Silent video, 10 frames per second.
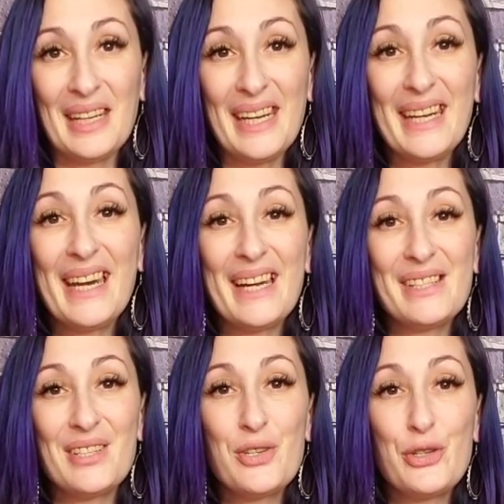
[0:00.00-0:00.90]
Hey
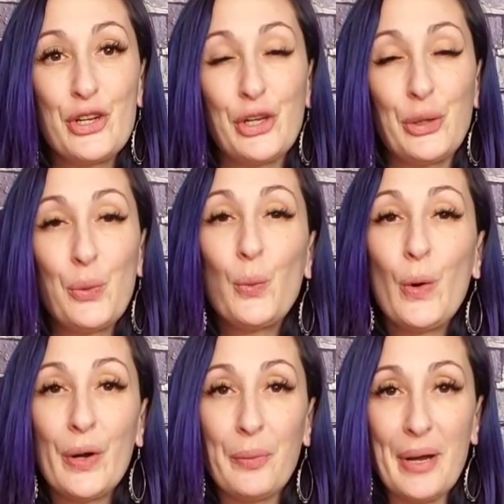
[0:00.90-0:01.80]
guys, it's Jen.
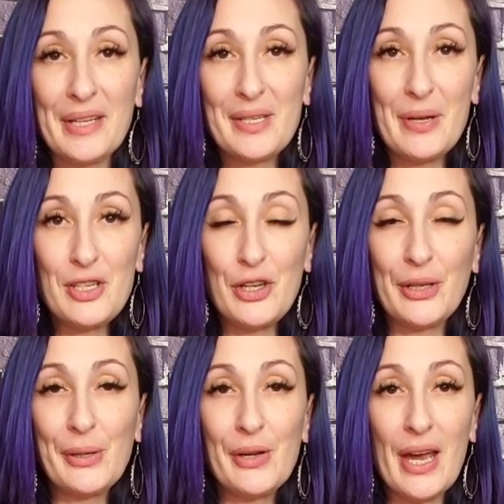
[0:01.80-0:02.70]
Welcome back to my
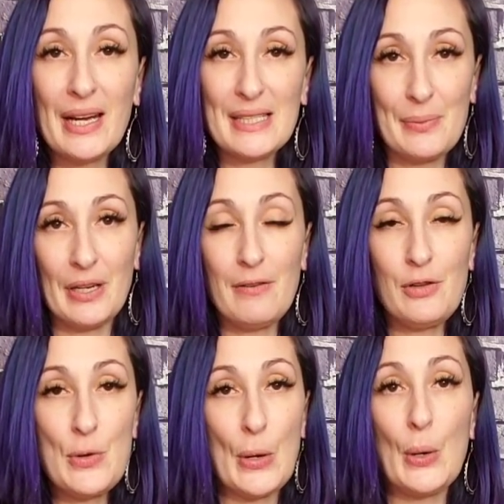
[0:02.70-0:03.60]
channel. As many of
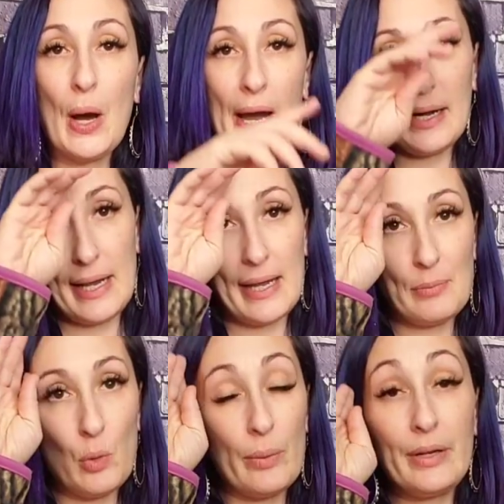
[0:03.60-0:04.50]
you know, I
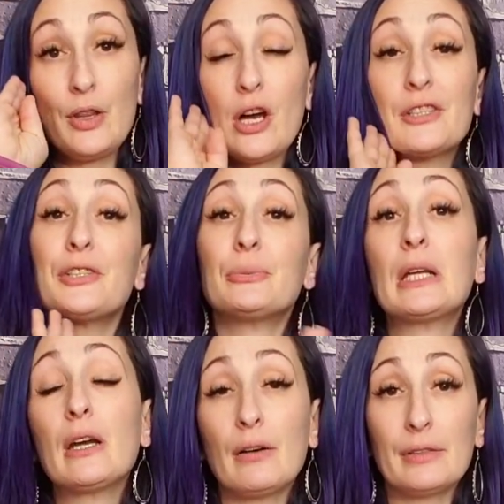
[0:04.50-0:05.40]
am a woman in long-term
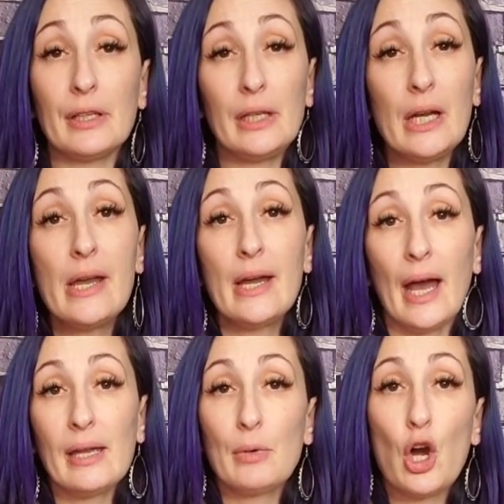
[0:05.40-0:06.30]
recovery.
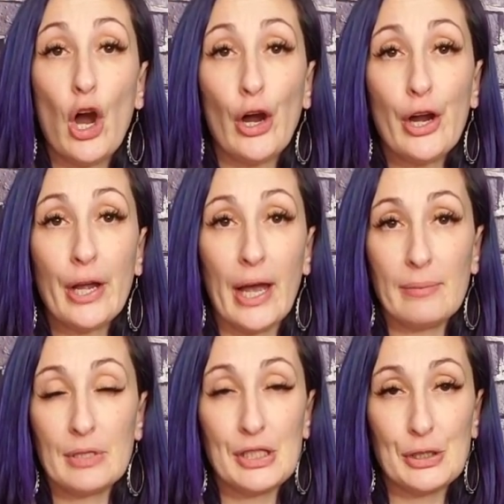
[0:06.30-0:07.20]
I am a CARC, I
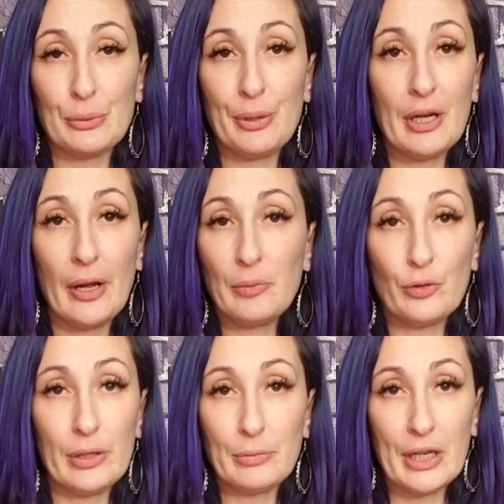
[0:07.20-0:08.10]
am a CRPA, I'm a
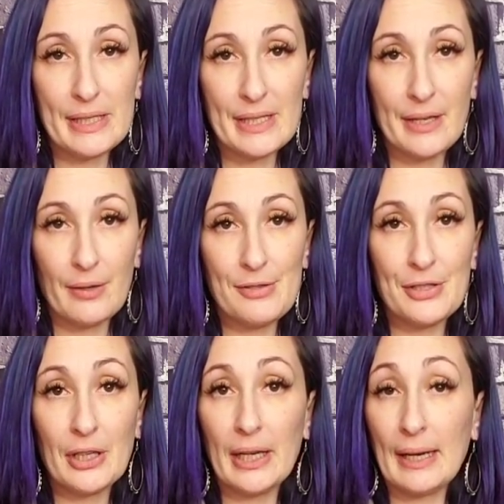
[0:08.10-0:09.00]
rape crisis
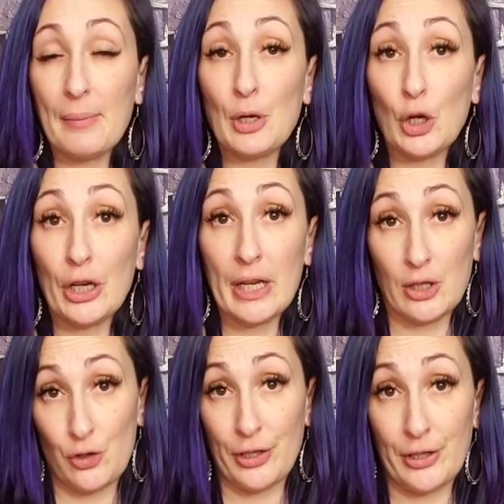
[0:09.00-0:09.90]
counselor, and I am a
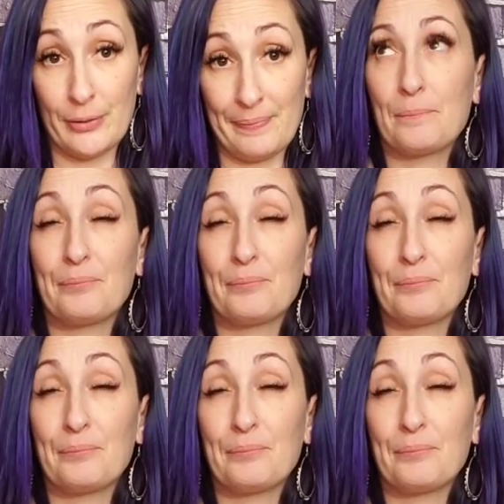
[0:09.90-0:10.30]
Narcan trainer.